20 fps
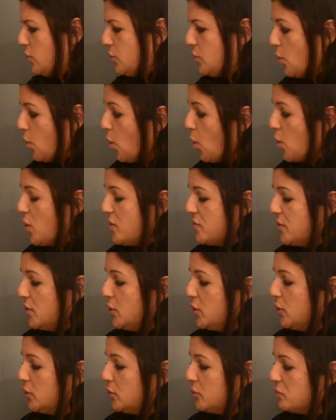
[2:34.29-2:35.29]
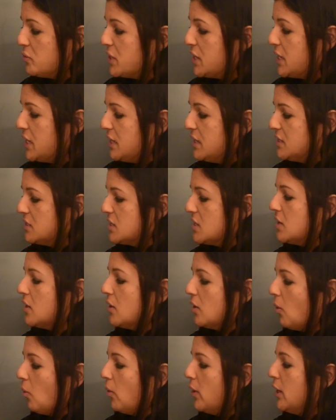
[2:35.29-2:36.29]
You're the
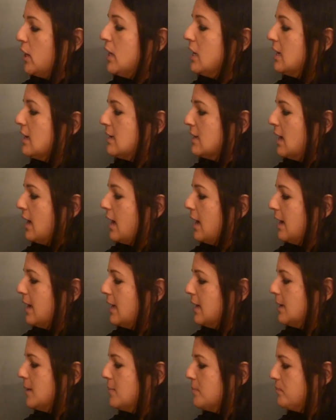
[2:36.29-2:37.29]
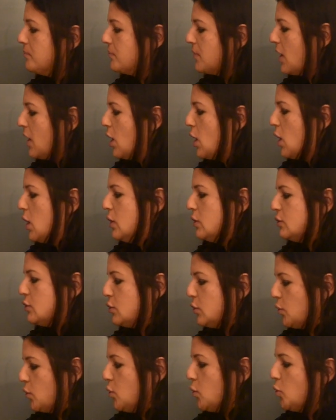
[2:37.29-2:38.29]
reason we came
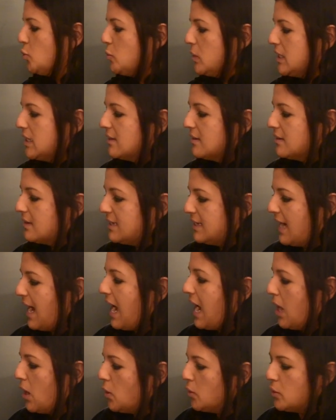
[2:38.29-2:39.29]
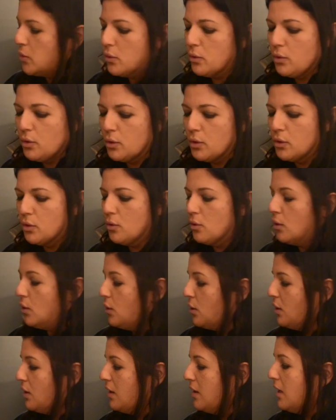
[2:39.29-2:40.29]
to encounter
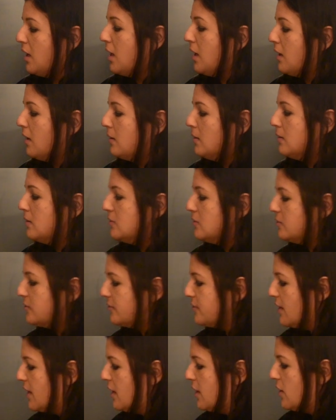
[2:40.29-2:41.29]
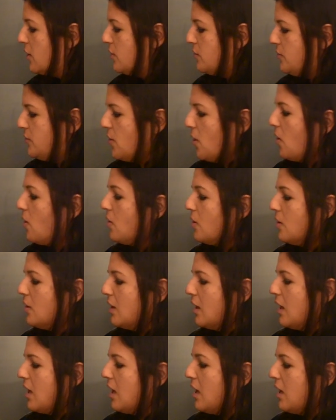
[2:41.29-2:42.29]
your love. Your
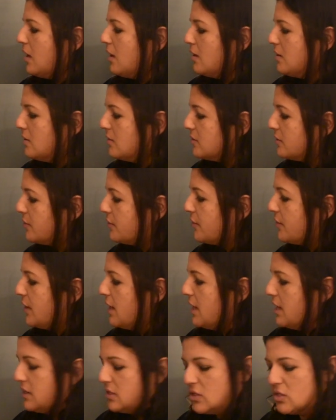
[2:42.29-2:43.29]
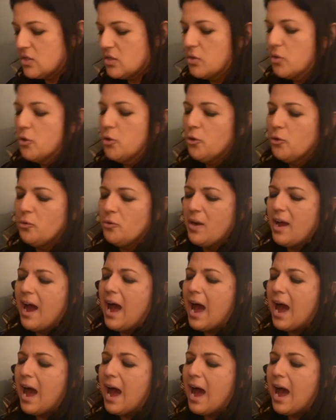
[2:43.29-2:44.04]
love surrounds